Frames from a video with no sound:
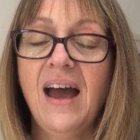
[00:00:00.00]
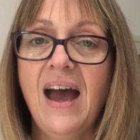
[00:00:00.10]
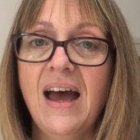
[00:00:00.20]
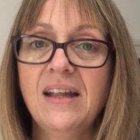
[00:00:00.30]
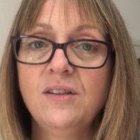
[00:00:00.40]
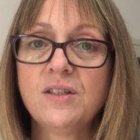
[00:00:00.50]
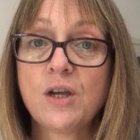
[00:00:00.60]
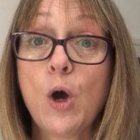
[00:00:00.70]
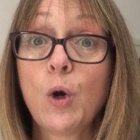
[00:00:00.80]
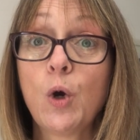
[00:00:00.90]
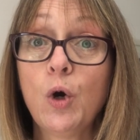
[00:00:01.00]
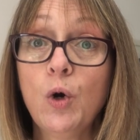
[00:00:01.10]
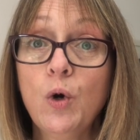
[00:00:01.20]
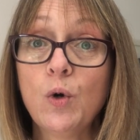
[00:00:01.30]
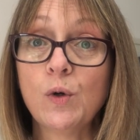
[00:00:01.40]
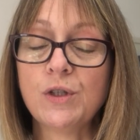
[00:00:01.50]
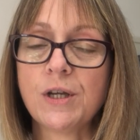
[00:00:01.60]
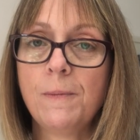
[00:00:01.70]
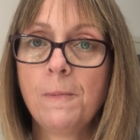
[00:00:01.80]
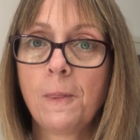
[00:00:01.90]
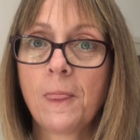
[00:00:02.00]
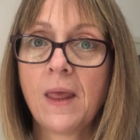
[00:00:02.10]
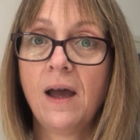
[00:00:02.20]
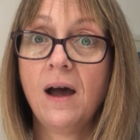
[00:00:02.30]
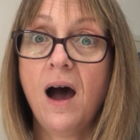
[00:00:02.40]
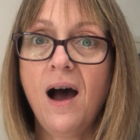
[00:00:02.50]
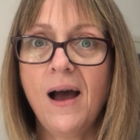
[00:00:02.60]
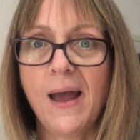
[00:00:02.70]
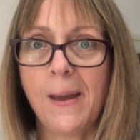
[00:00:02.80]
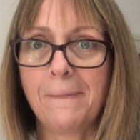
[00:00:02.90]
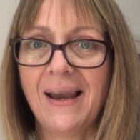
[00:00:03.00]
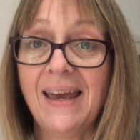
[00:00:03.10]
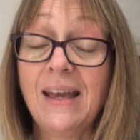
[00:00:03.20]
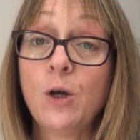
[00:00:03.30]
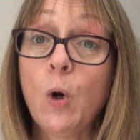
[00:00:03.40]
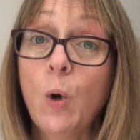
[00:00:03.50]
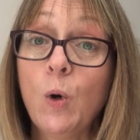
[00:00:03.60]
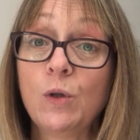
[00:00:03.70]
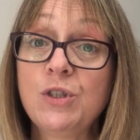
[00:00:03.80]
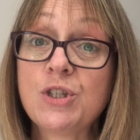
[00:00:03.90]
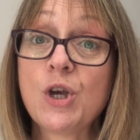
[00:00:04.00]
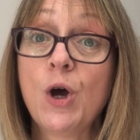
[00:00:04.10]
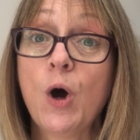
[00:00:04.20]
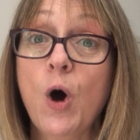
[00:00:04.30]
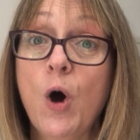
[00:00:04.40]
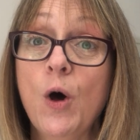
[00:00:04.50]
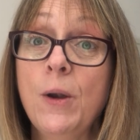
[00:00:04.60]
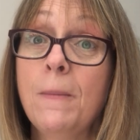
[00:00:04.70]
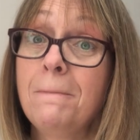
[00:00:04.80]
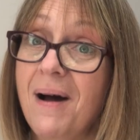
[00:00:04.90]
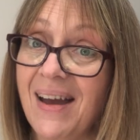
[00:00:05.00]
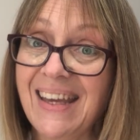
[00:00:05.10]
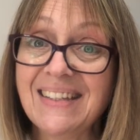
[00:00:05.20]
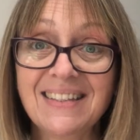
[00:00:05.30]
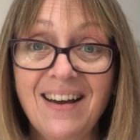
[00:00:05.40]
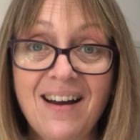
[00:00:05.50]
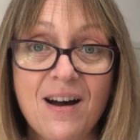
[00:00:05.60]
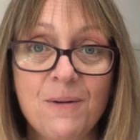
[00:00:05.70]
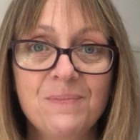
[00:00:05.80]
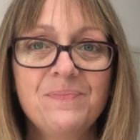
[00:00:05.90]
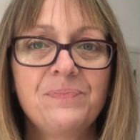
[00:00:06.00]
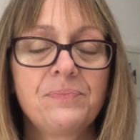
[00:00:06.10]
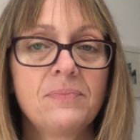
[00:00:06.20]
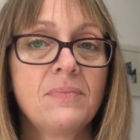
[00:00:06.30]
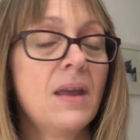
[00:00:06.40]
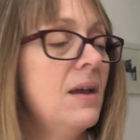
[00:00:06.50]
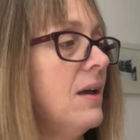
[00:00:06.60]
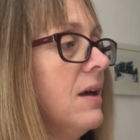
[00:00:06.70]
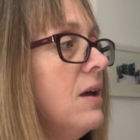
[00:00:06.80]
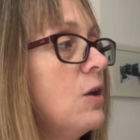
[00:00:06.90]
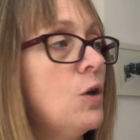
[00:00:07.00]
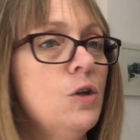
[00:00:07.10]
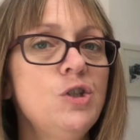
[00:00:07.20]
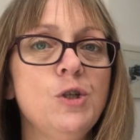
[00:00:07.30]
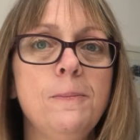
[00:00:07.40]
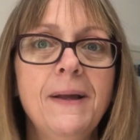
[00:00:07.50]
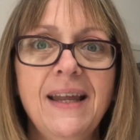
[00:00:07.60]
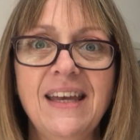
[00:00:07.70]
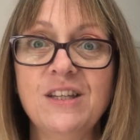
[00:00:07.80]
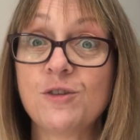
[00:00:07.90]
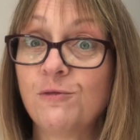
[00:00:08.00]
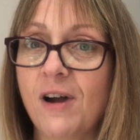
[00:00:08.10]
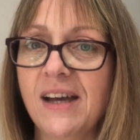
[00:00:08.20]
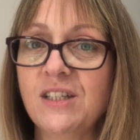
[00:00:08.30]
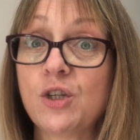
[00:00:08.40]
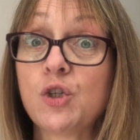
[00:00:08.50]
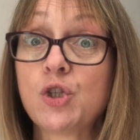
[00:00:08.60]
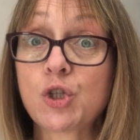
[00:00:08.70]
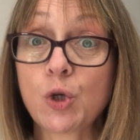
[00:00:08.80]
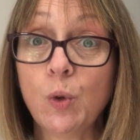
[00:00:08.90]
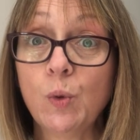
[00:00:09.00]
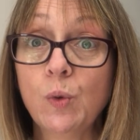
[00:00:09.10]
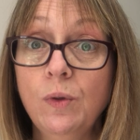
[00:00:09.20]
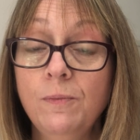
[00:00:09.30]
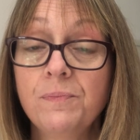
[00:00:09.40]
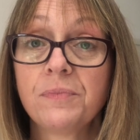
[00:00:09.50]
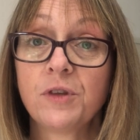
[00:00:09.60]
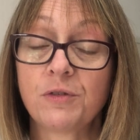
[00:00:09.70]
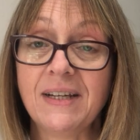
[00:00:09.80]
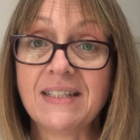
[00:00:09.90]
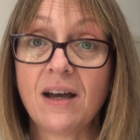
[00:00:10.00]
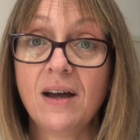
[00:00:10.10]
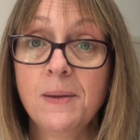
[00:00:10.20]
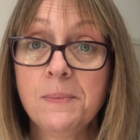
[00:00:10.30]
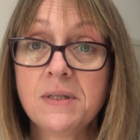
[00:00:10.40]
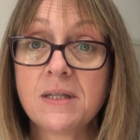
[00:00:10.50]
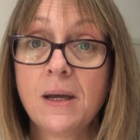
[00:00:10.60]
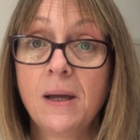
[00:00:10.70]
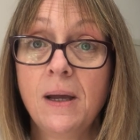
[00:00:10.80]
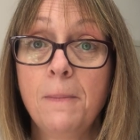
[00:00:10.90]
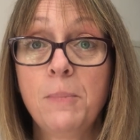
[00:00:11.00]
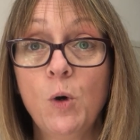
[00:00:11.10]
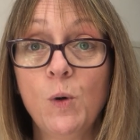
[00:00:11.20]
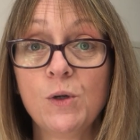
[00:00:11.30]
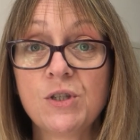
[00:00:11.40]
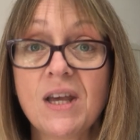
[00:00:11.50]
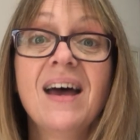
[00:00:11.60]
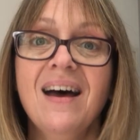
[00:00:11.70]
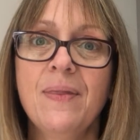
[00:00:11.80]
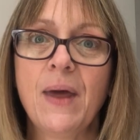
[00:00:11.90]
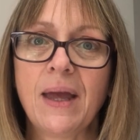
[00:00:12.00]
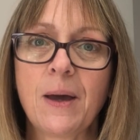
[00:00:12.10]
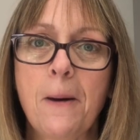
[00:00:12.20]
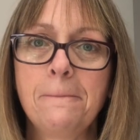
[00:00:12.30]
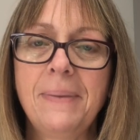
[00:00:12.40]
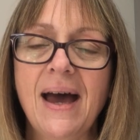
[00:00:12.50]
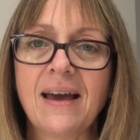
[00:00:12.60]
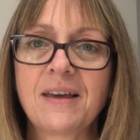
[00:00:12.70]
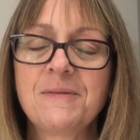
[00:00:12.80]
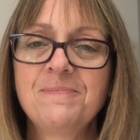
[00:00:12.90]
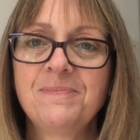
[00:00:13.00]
and chord. I play chords on my guitar. Could you please write school three times? Pause and then come back.